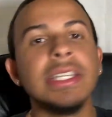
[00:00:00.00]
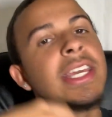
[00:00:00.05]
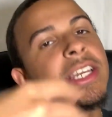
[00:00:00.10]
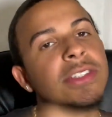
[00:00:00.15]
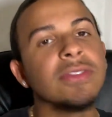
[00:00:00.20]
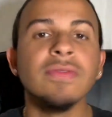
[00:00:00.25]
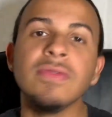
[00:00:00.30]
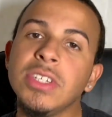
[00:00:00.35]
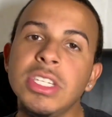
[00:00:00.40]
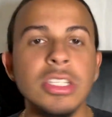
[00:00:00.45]

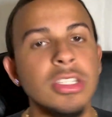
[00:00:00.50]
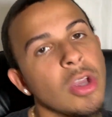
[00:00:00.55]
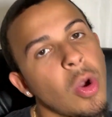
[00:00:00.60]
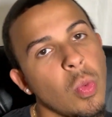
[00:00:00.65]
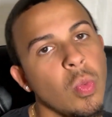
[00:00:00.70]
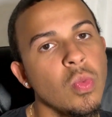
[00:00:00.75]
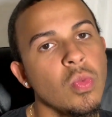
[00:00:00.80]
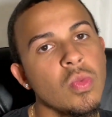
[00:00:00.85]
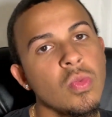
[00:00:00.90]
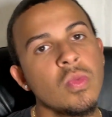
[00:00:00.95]
next
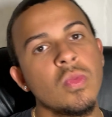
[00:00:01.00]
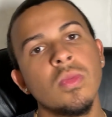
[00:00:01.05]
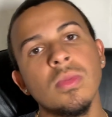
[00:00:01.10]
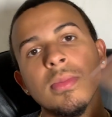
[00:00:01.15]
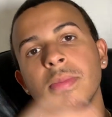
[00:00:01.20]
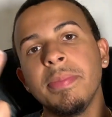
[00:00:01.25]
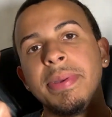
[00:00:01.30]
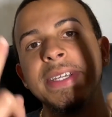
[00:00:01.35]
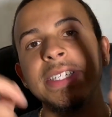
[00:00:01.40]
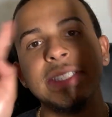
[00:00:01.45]
video.
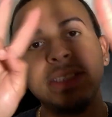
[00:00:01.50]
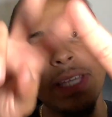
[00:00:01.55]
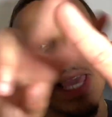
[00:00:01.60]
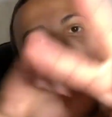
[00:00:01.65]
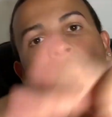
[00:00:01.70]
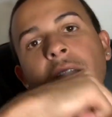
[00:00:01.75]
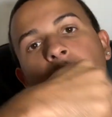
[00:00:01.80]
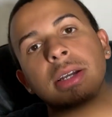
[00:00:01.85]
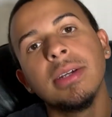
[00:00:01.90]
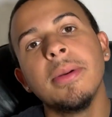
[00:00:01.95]
Peace
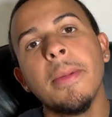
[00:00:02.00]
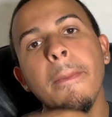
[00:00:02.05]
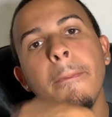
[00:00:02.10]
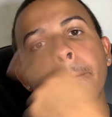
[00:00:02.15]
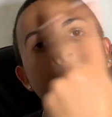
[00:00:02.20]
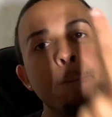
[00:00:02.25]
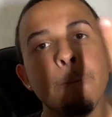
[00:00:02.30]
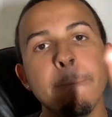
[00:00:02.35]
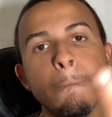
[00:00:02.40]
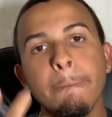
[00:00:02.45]
out.
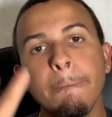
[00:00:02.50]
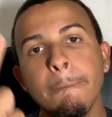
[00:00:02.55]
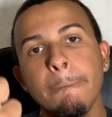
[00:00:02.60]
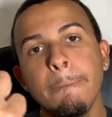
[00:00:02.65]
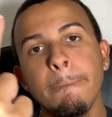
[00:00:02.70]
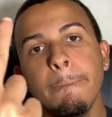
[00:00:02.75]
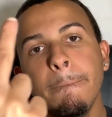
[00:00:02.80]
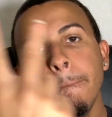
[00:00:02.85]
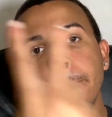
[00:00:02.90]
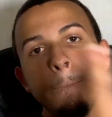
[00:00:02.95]

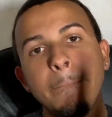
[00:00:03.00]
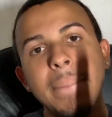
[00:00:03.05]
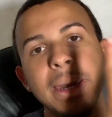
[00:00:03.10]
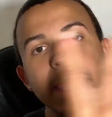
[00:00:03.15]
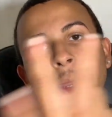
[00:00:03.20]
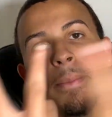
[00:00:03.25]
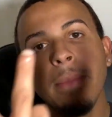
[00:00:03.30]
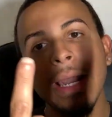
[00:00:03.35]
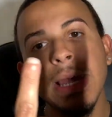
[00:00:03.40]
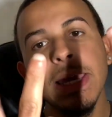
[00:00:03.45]

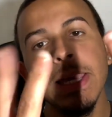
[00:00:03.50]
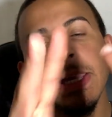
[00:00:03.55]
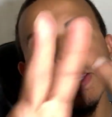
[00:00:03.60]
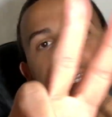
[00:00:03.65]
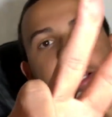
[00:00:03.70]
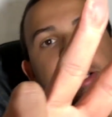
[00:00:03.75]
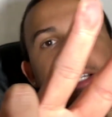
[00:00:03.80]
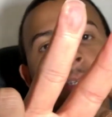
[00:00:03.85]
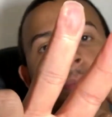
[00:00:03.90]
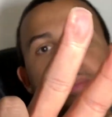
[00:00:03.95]
Bling,
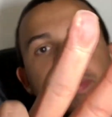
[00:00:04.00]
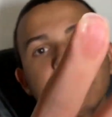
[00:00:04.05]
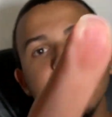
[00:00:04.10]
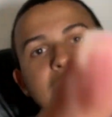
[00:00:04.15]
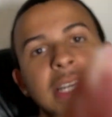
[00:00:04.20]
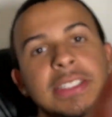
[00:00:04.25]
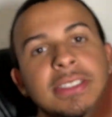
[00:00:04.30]
bling. Peace